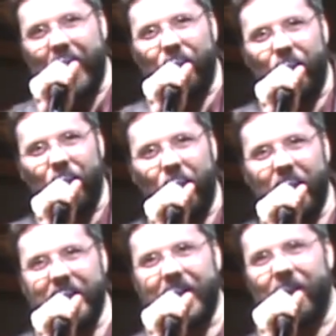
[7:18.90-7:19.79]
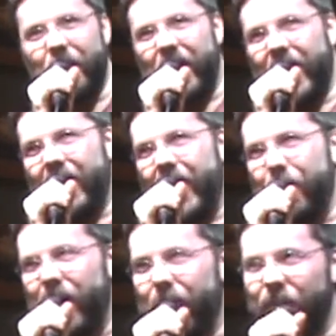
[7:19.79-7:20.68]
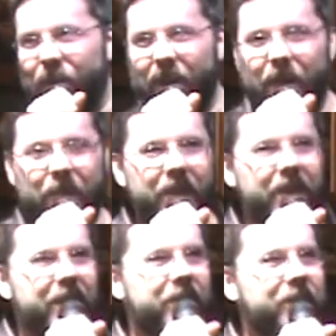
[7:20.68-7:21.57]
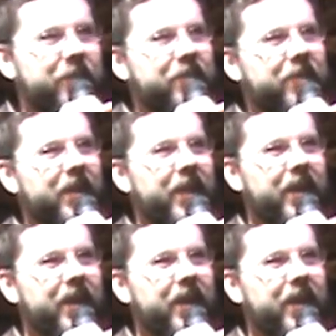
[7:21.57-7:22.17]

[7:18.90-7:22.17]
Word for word: for Royce, everybody. Clap it up for him.